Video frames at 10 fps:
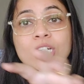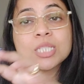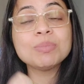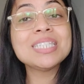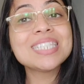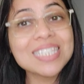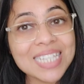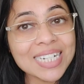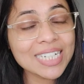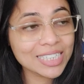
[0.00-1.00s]
what is being
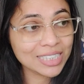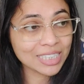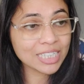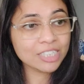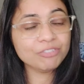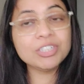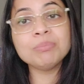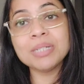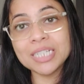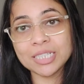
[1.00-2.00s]
said in 3
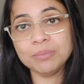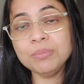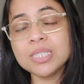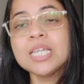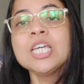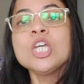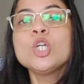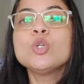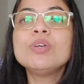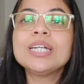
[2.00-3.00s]
different mediums,
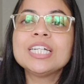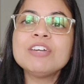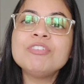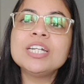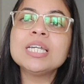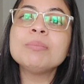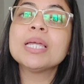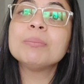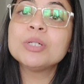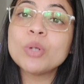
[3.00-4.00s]
you will definitely be
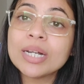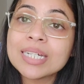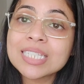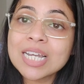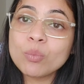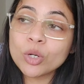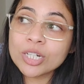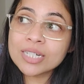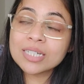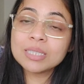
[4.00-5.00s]
able to understand
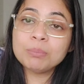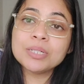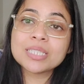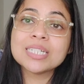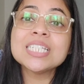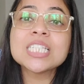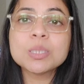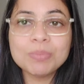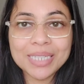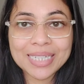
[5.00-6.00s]
what the person is
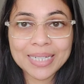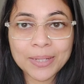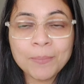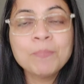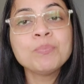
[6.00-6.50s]
speaking.